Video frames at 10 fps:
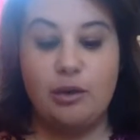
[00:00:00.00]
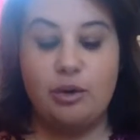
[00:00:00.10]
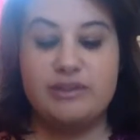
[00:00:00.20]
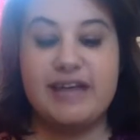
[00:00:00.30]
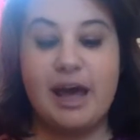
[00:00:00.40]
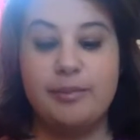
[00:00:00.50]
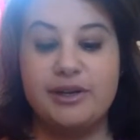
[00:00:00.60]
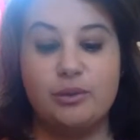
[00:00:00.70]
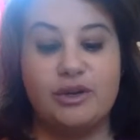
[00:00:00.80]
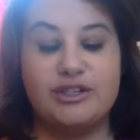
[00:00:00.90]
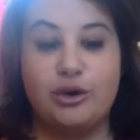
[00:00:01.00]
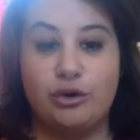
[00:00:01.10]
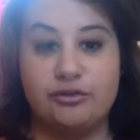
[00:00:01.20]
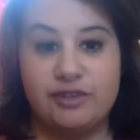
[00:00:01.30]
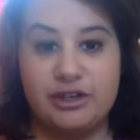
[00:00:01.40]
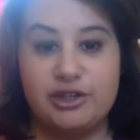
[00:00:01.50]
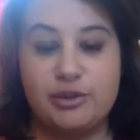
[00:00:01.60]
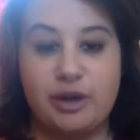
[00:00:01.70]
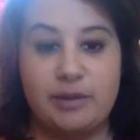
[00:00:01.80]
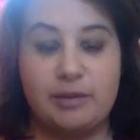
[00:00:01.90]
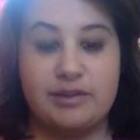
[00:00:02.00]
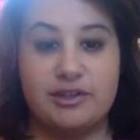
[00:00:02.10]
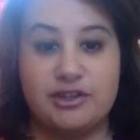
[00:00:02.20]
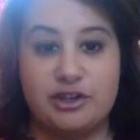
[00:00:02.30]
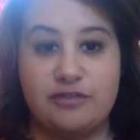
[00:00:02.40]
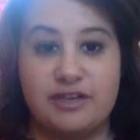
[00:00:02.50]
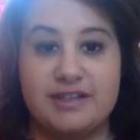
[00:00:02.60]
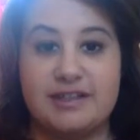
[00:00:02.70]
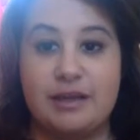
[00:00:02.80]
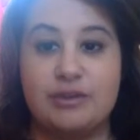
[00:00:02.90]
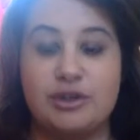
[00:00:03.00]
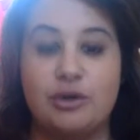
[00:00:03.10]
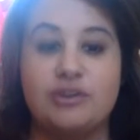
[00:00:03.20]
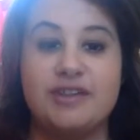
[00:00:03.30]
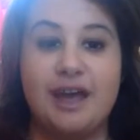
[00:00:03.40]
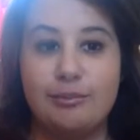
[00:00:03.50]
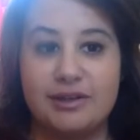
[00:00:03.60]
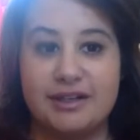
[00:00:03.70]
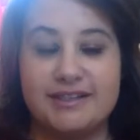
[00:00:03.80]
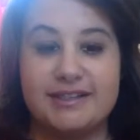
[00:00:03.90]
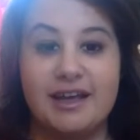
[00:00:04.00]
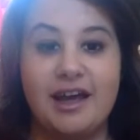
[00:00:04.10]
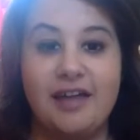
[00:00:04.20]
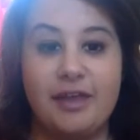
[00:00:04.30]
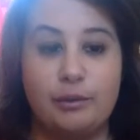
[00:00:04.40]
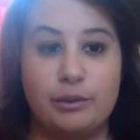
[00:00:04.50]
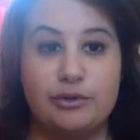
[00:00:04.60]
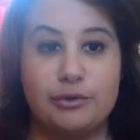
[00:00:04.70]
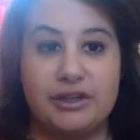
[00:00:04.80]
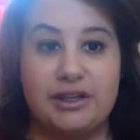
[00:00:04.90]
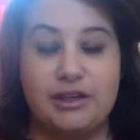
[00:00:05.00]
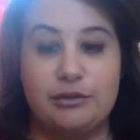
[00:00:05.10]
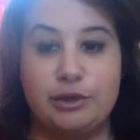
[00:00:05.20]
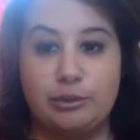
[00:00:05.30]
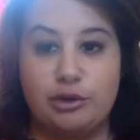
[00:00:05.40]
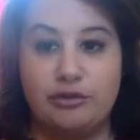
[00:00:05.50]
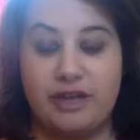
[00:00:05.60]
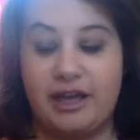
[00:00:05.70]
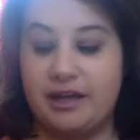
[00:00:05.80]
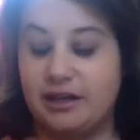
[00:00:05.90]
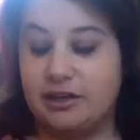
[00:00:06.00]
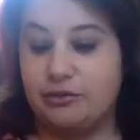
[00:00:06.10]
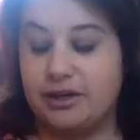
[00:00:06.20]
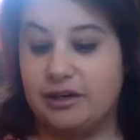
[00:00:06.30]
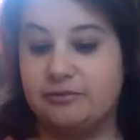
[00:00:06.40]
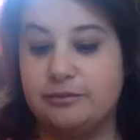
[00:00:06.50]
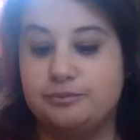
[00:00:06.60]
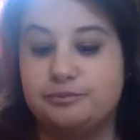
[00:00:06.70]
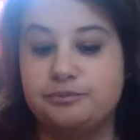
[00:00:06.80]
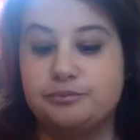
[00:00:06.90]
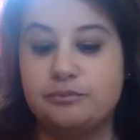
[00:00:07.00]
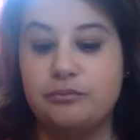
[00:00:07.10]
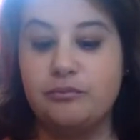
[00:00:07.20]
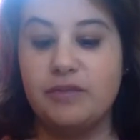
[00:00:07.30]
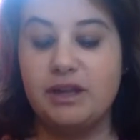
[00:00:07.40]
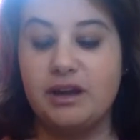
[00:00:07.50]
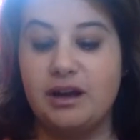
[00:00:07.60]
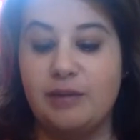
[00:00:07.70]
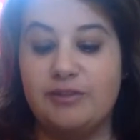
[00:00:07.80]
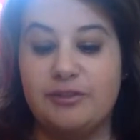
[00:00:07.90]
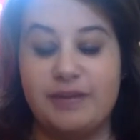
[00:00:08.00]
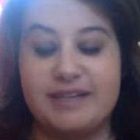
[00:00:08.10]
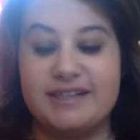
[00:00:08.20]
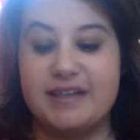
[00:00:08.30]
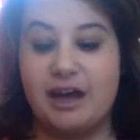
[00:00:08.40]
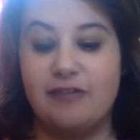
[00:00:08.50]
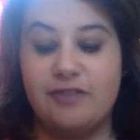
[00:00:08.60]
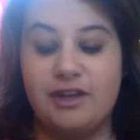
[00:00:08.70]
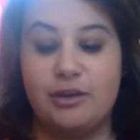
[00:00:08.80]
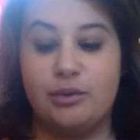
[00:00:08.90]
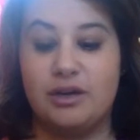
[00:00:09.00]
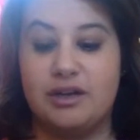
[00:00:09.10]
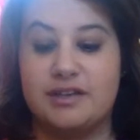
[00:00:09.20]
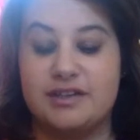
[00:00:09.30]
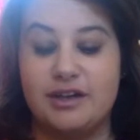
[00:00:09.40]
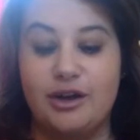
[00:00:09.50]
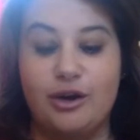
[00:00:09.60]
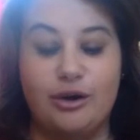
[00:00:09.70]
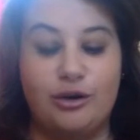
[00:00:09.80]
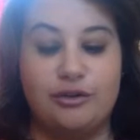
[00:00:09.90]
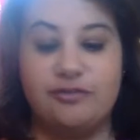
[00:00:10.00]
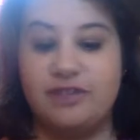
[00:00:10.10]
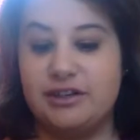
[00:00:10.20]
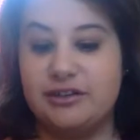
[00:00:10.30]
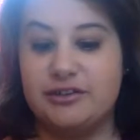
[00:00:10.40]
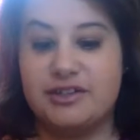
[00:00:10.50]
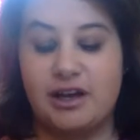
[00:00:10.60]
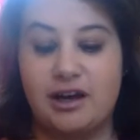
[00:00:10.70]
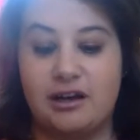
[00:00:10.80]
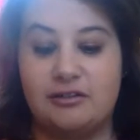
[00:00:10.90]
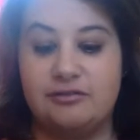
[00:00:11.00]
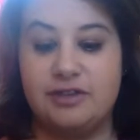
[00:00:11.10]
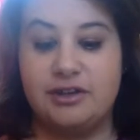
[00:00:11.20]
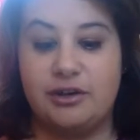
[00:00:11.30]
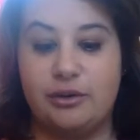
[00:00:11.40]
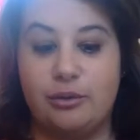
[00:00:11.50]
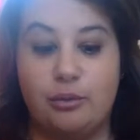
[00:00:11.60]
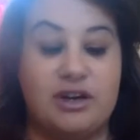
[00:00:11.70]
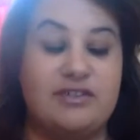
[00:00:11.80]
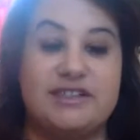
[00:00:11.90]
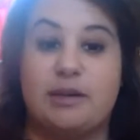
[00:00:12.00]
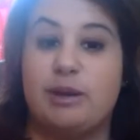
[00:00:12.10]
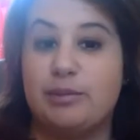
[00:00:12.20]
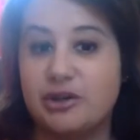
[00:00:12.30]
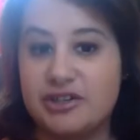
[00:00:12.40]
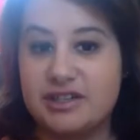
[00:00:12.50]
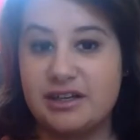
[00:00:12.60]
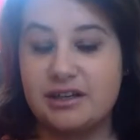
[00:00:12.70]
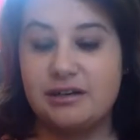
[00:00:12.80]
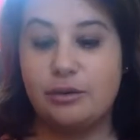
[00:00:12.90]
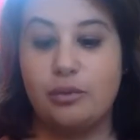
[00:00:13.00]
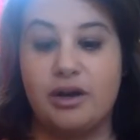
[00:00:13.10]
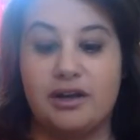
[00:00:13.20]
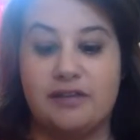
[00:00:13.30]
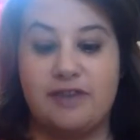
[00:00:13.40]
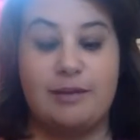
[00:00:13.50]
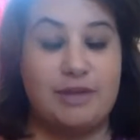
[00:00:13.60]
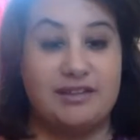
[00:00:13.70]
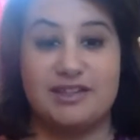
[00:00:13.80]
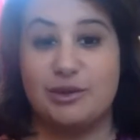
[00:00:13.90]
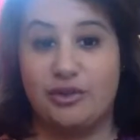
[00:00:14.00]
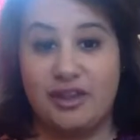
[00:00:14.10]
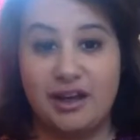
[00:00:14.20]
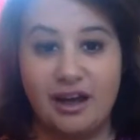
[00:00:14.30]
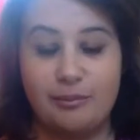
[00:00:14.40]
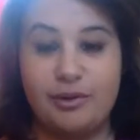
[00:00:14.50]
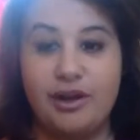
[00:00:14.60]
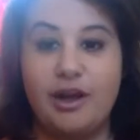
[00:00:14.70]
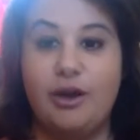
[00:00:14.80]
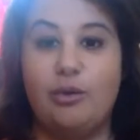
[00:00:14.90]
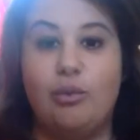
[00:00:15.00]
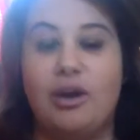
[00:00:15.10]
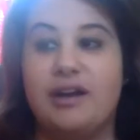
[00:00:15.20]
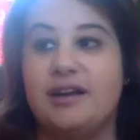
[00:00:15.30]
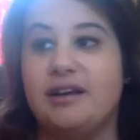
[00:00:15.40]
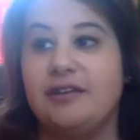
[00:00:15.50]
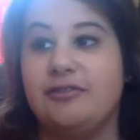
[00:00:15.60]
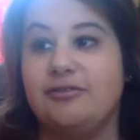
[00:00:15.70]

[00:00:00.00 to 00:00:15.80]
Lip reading: What was happening was old fears were coming up to the surface. That was old templates that we were really removing and getting rid of. For myself, it was old fears of, what if he's not my person? What if I made this whole thing up? What if,